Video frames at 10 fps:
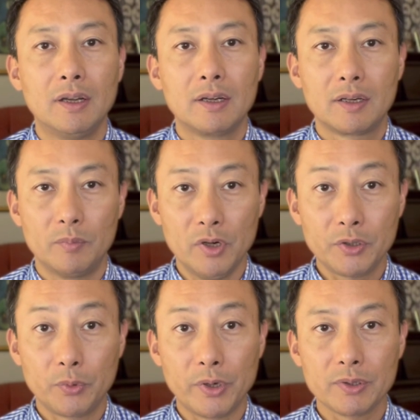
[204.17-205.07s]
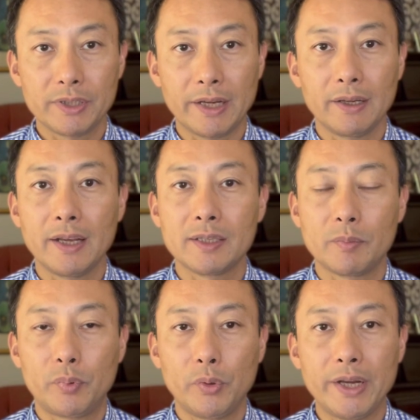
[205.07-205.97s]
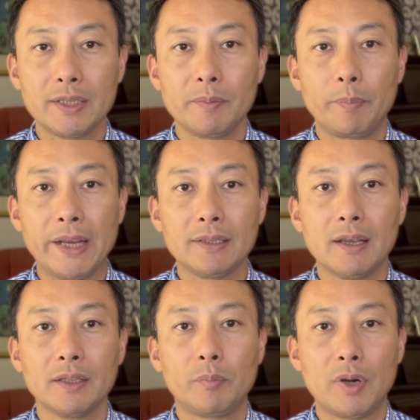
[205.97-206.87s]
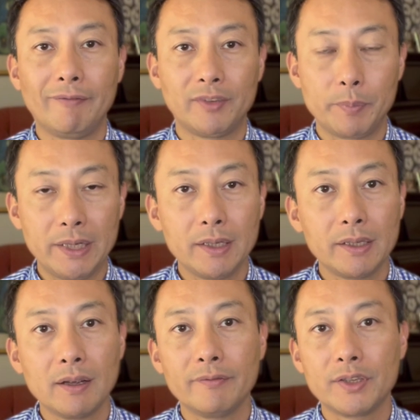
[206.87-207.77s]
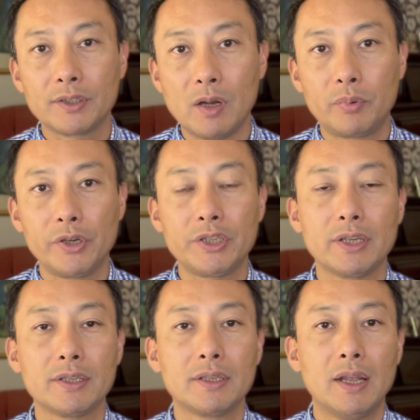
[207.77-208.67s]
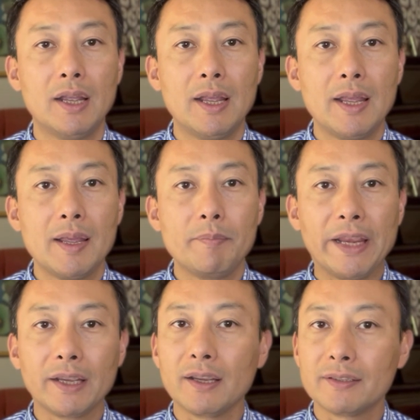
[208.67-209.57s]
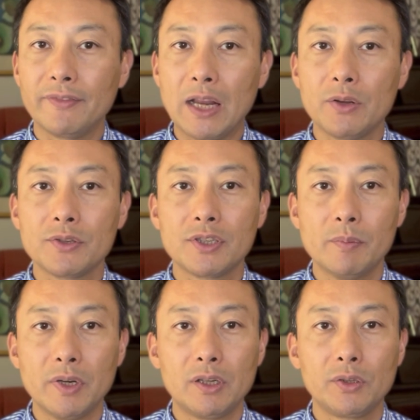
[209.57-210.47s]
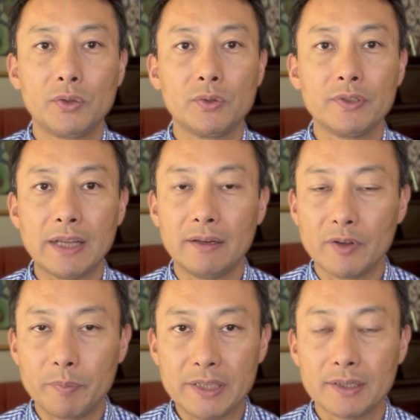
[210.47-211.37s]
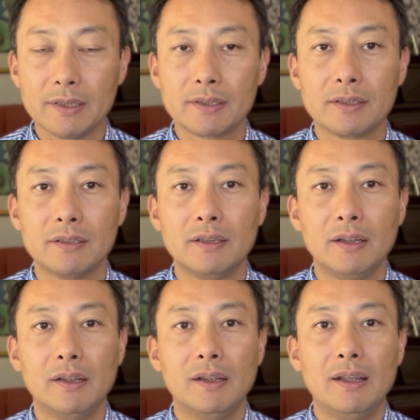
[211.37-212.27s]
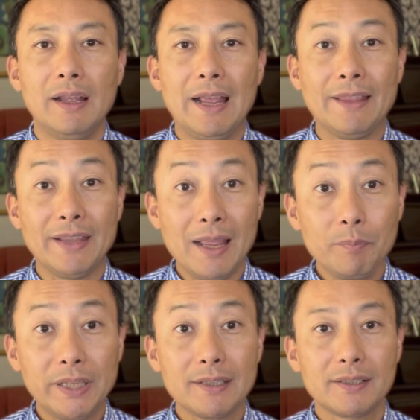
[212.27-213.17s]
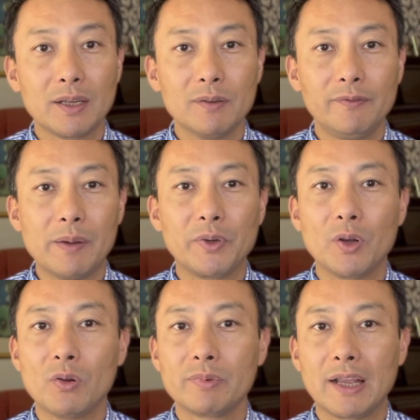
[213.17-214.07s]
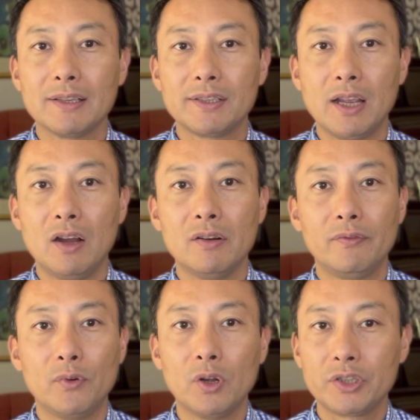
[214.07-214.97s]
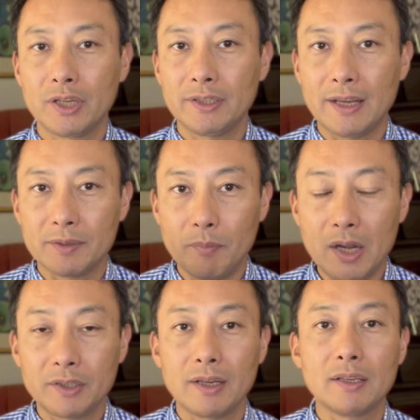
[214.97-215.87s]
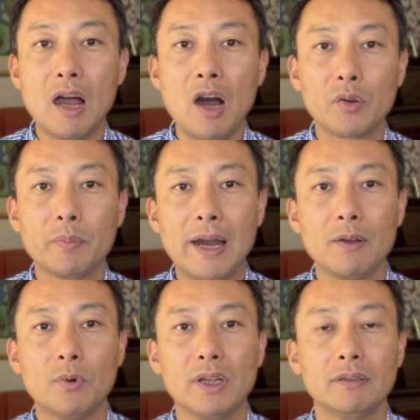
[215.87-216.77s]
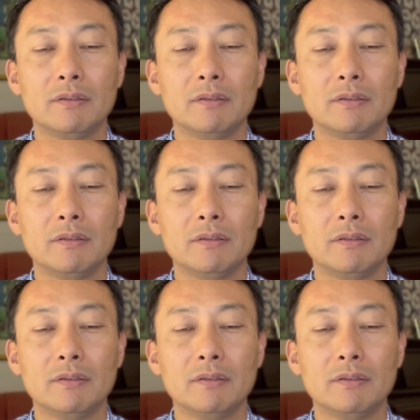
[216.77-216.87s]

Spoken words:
Commercial real estate is appraised based on the profitability of these operations, making its value similar to that of a business. An empty single-family home can sell for just as much as an occupied one.